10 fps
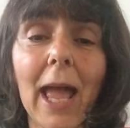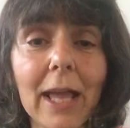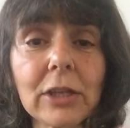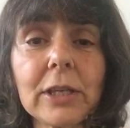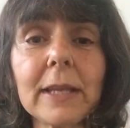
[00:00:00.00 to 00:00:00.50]

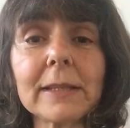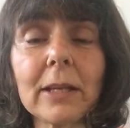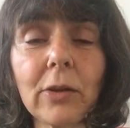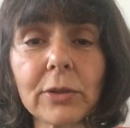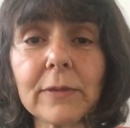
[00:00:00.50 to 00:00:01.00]
Actually, there's
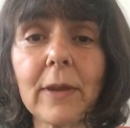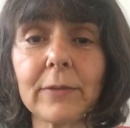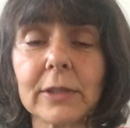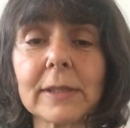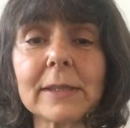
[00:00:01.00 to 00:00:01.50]
a lot of
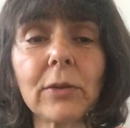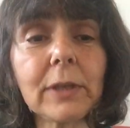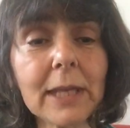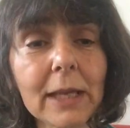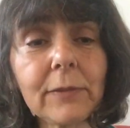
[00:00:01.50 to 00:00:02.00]
evidence,
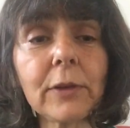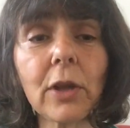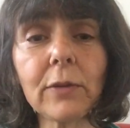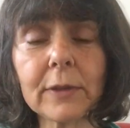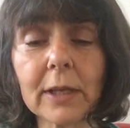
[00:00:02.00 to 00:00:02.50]
not yet for
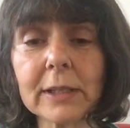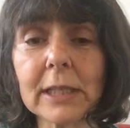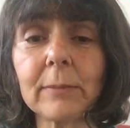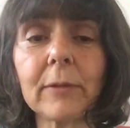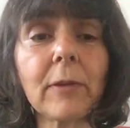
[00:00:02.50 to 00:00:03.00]
COVID
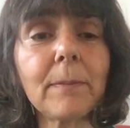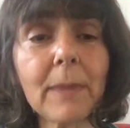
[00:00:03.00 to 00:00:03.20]
19, but for